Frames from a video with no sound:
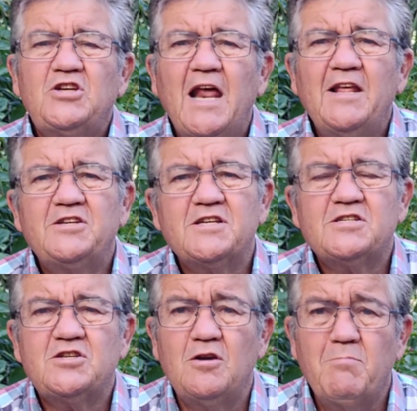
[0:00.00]
the challenge
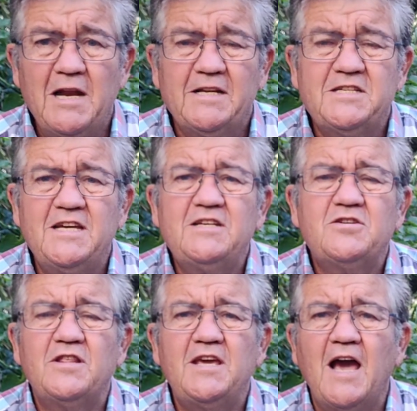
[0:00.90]
is humility
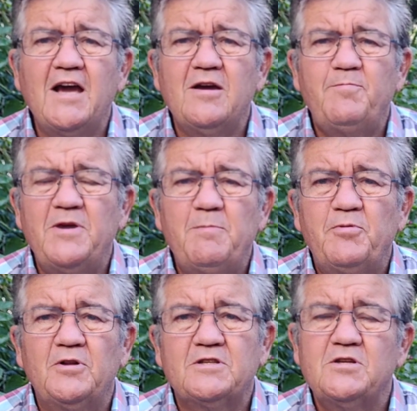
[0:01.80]
to the younger people